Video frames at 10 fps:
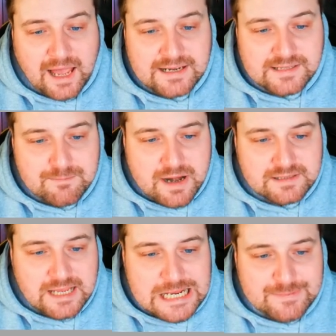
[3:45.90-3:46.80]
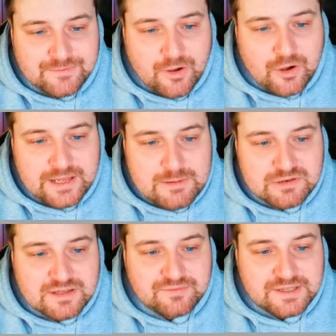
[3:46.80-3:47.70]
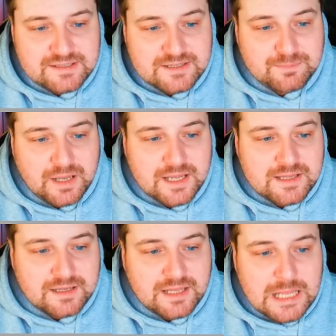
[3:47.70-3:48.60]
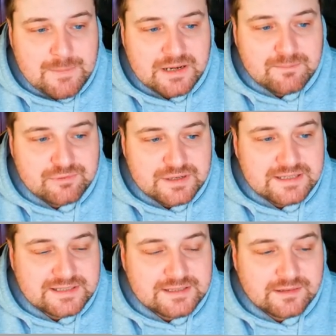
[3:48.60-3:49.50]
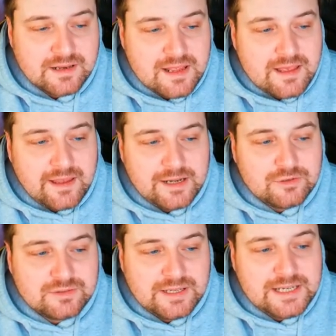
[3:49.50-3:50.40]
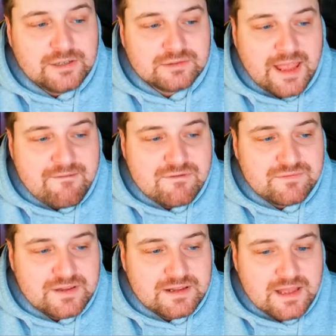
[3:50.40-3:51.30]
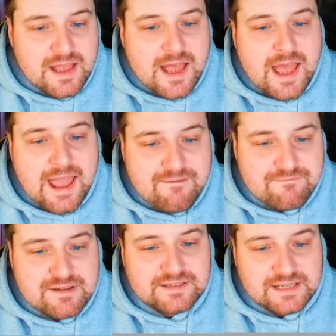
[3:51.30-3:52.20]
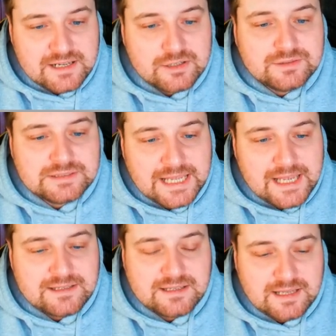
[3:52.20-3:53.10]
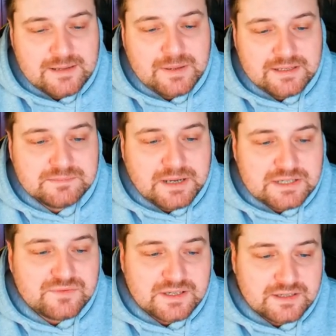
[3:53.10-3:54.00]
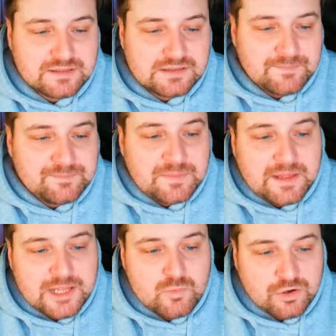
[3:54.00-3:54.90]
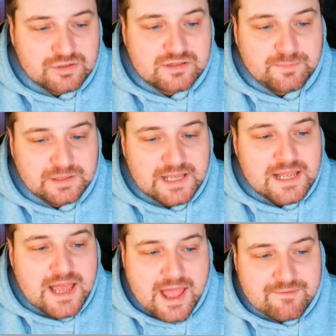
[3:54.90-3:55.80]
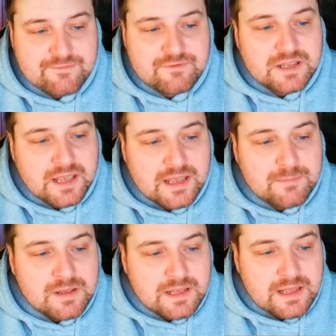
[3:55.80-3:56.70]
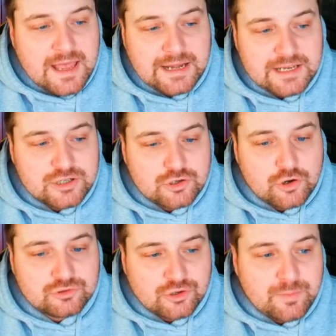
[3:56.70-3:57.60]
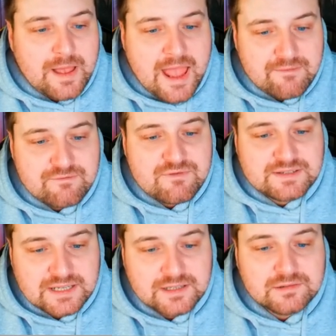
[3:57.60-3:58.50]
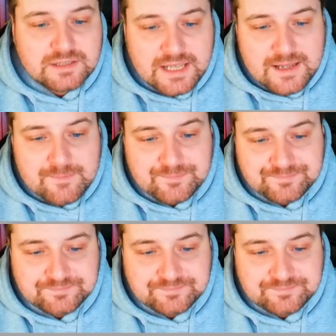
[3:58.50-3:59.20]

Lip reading: I said many times before, he was the fittest player that came in pre-season, and he does everything every single day to keep his match fitness. He wants to play every game, and he shows up every single game.